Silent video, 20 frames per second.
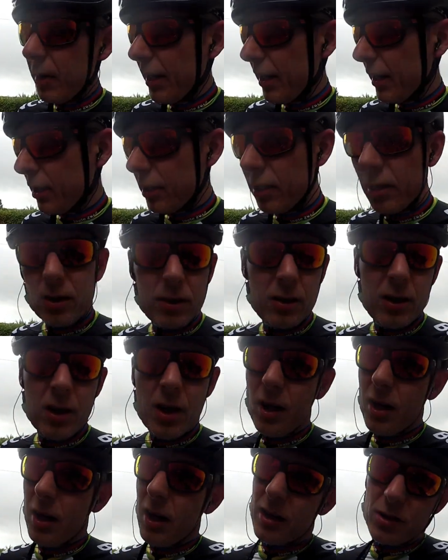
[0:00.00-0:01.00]
bike.
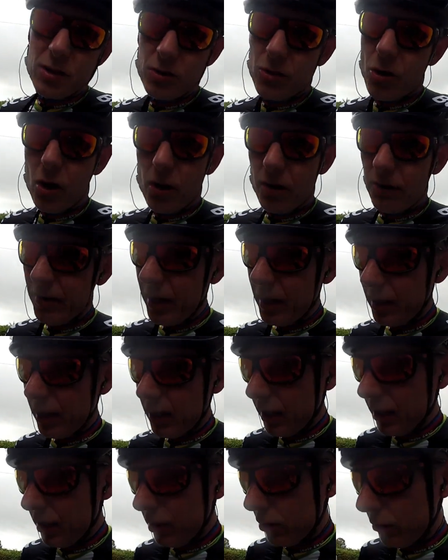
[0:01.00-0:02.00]
It's not a
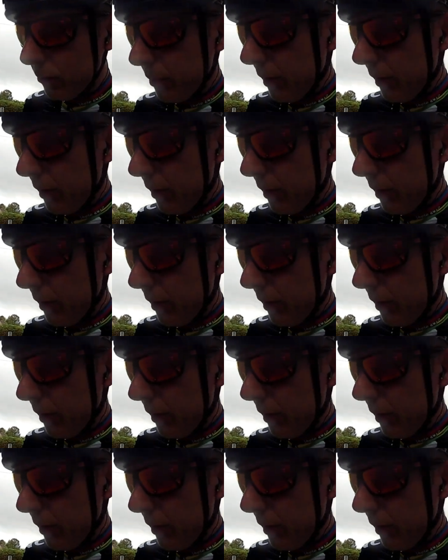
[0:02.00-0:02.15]
very aero